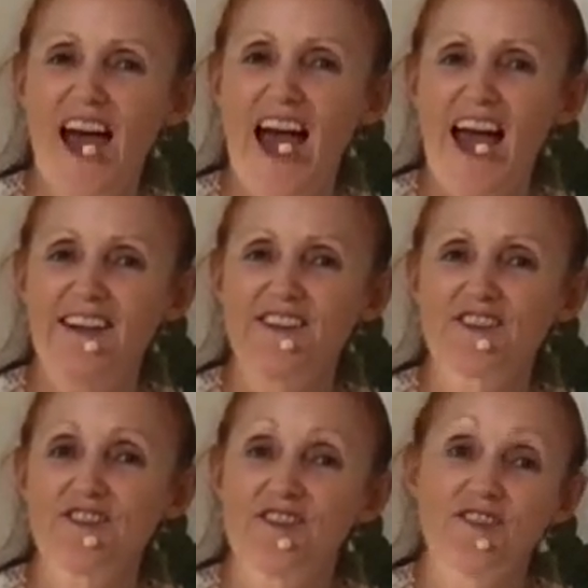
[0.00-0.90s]
and
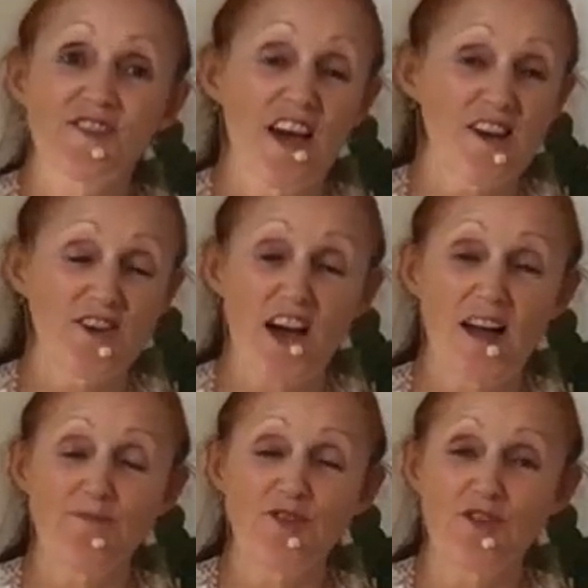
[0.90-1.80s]
certain
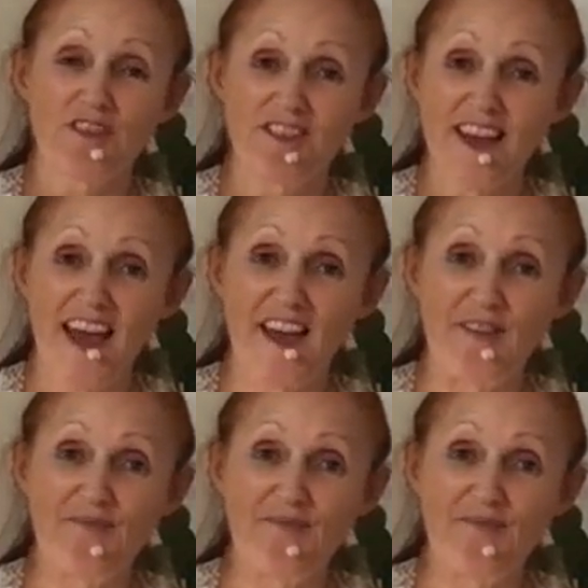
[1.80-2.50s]
times during the day.